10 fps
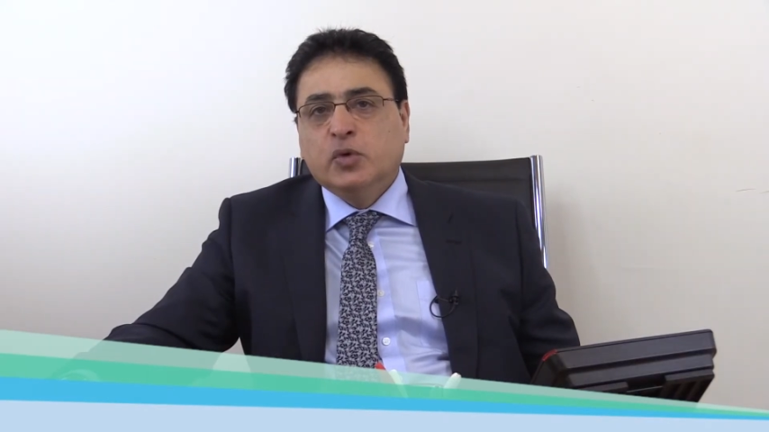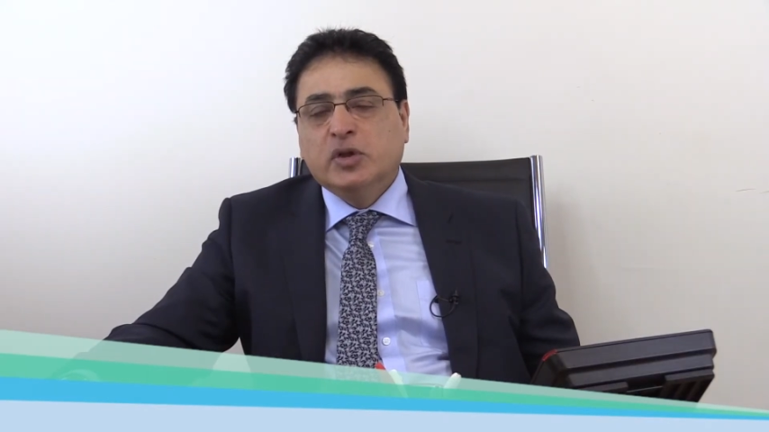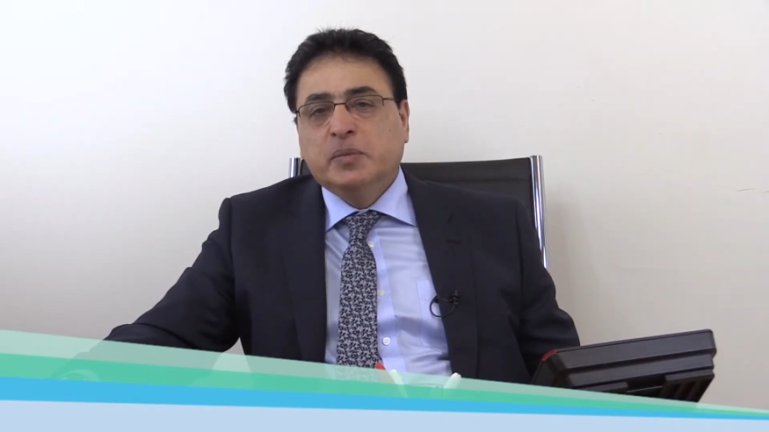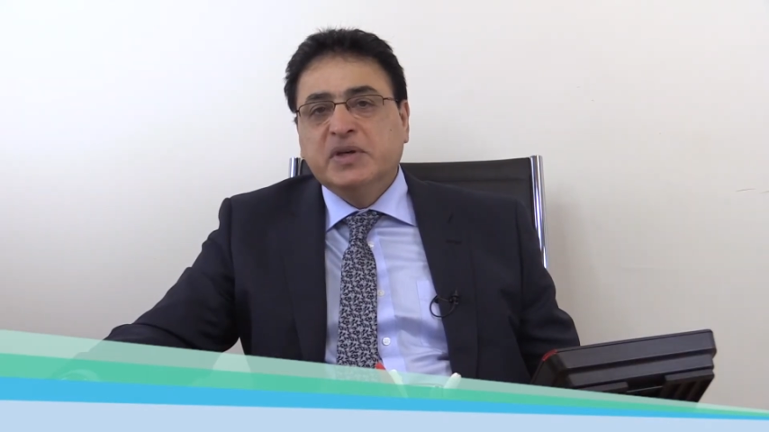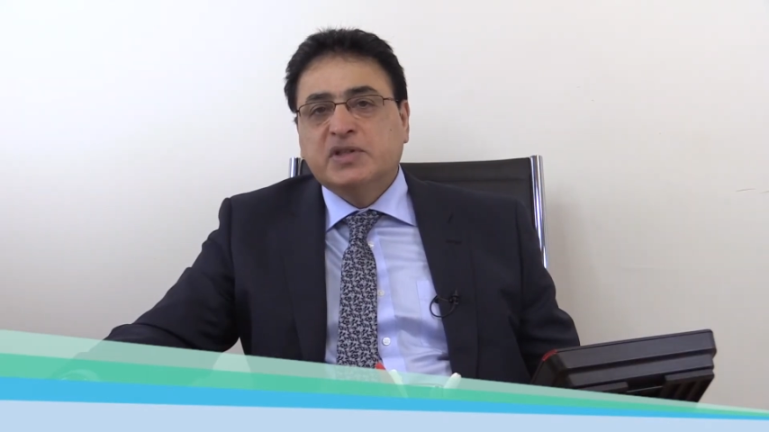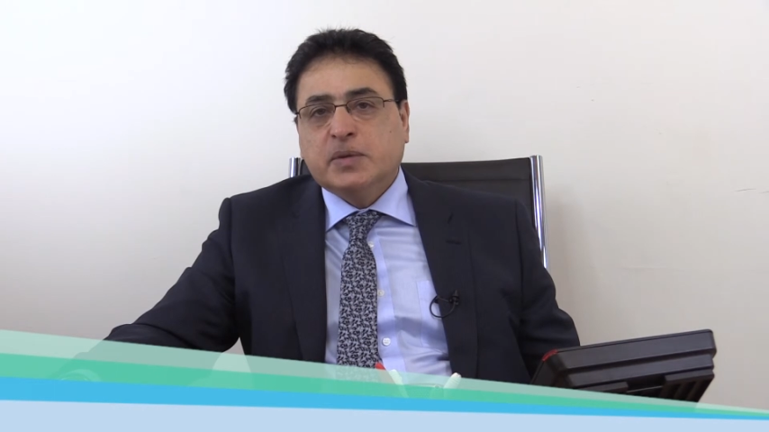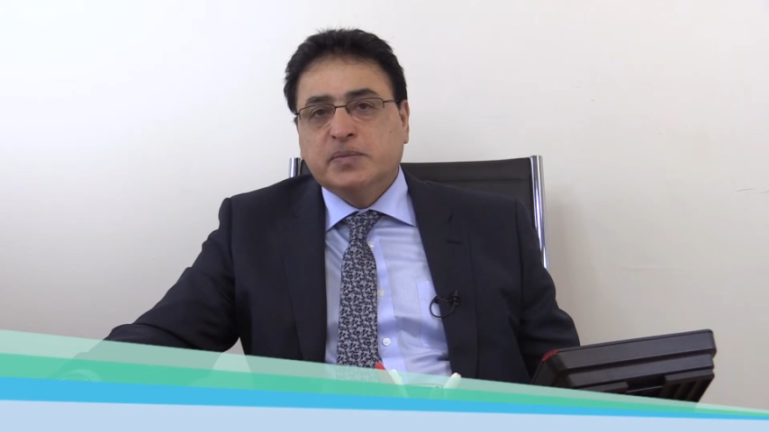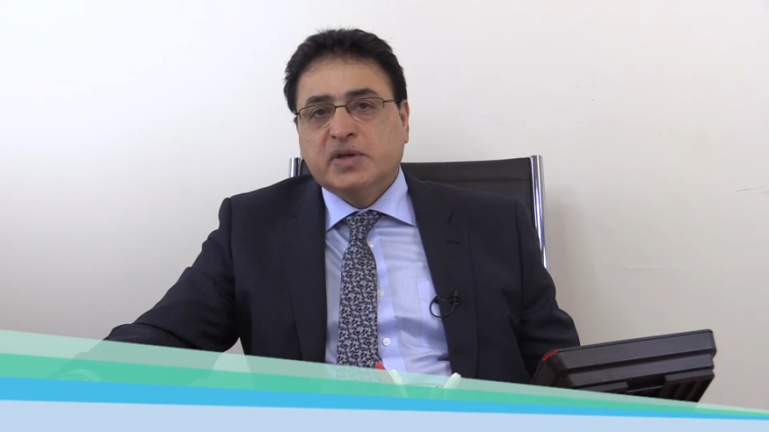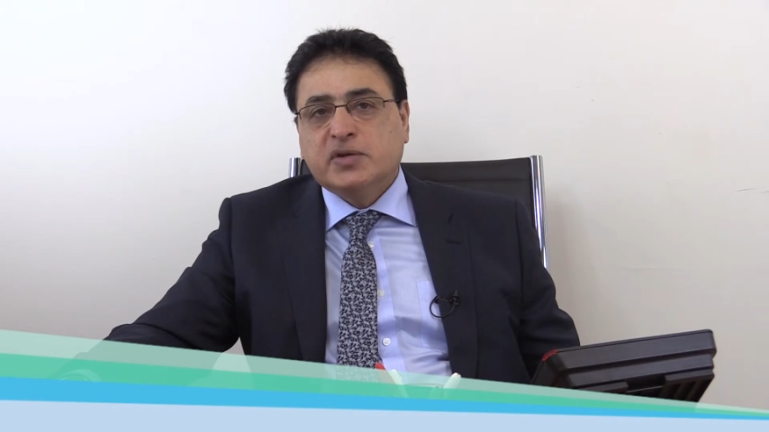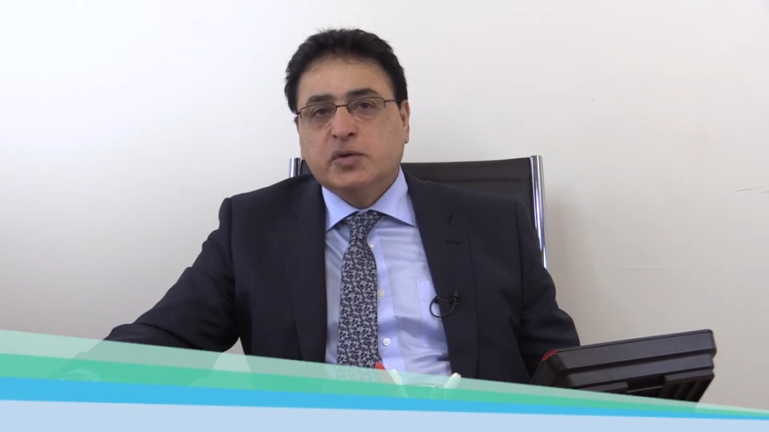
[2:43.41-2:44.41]
be
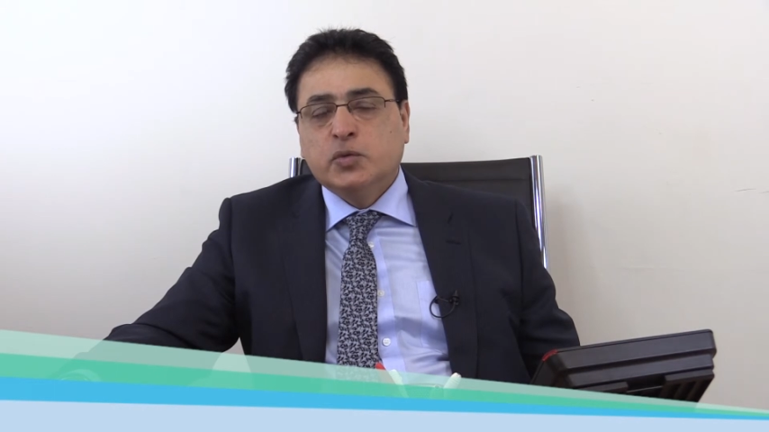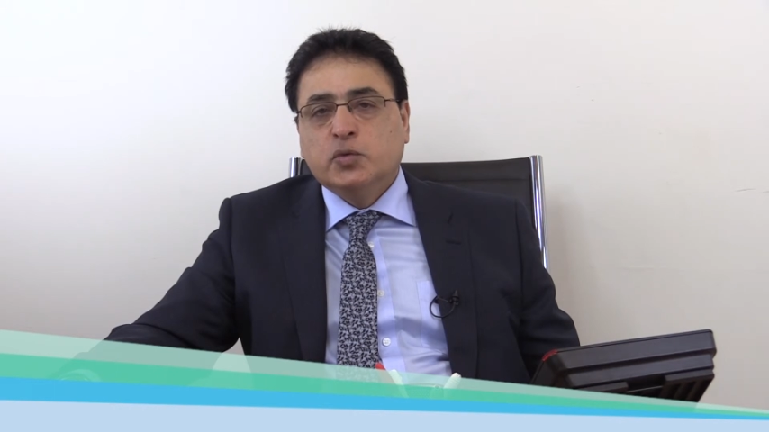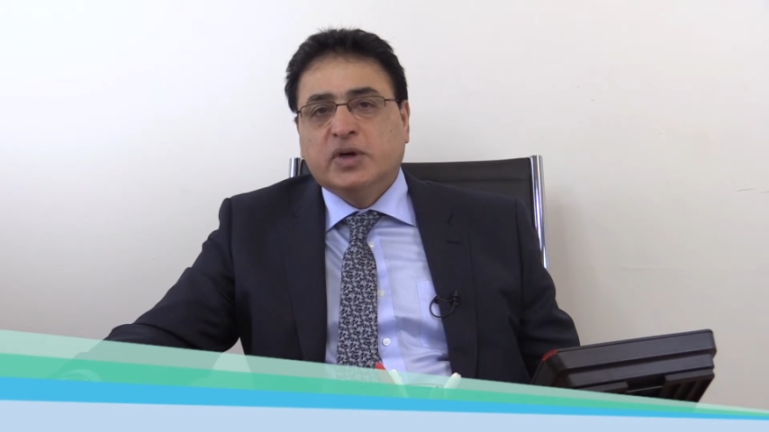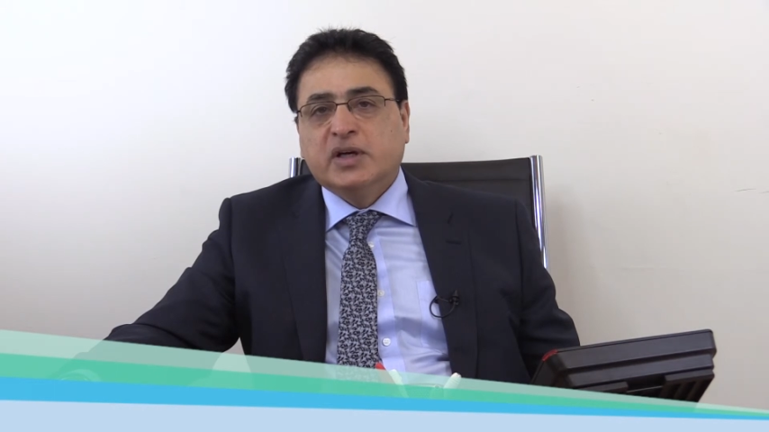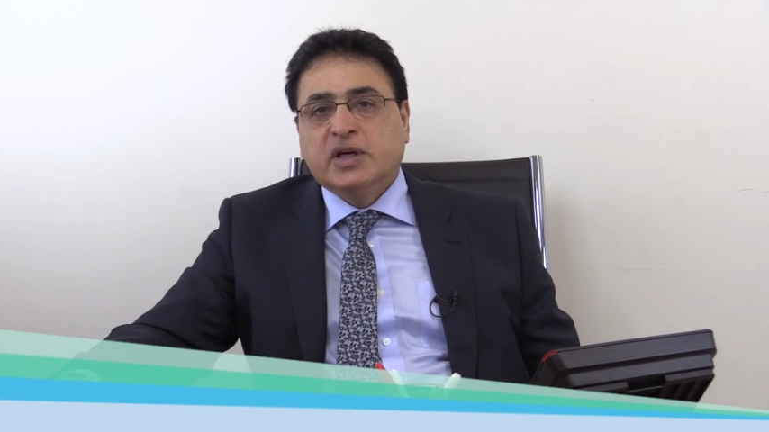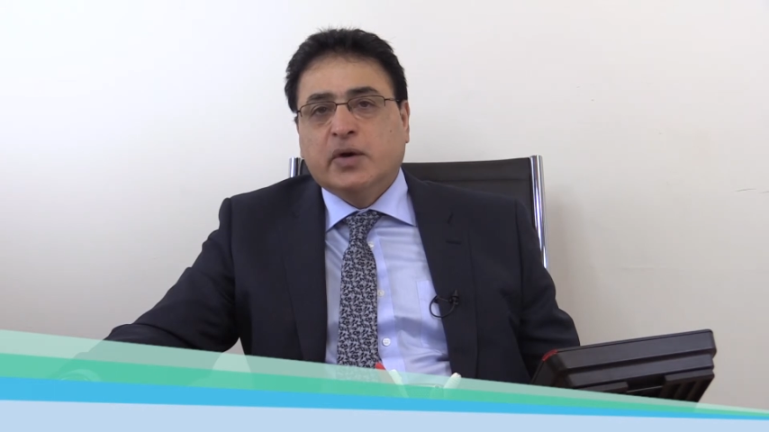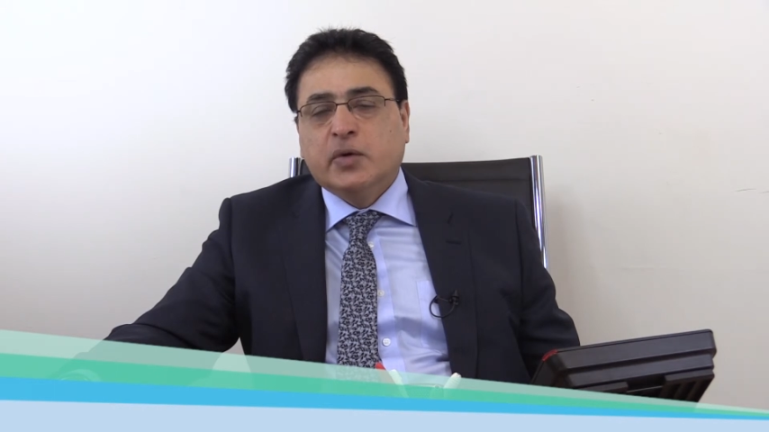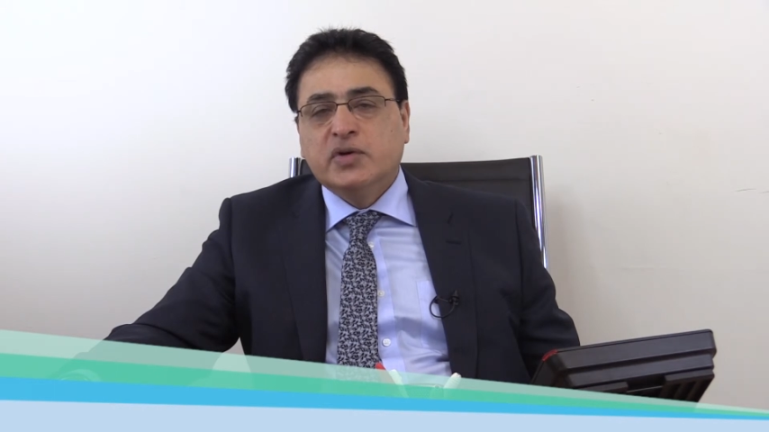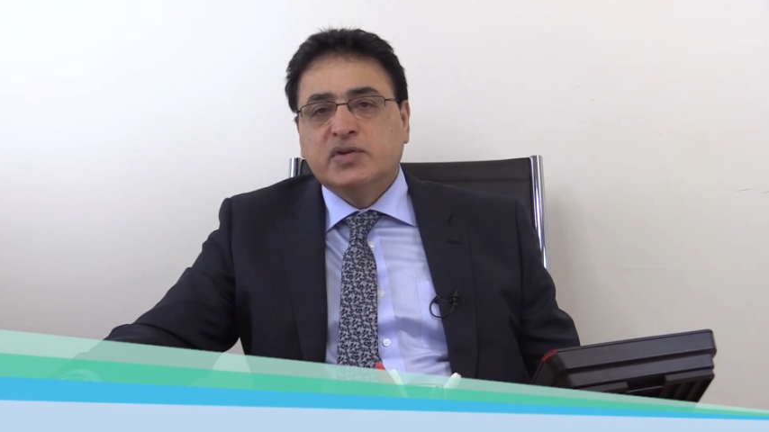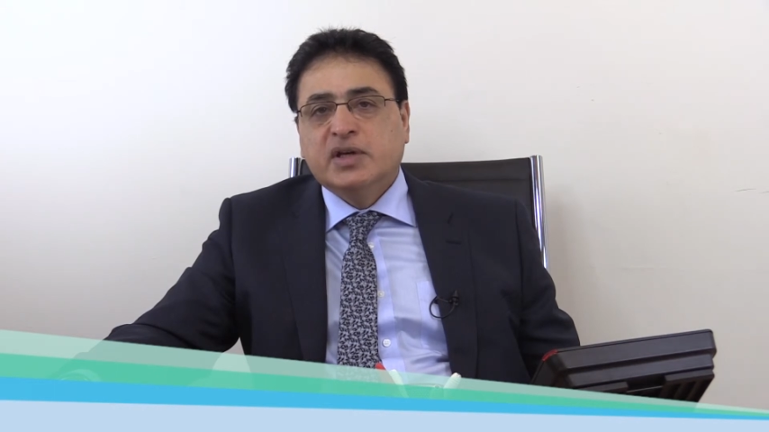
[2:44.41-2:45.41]
subject to current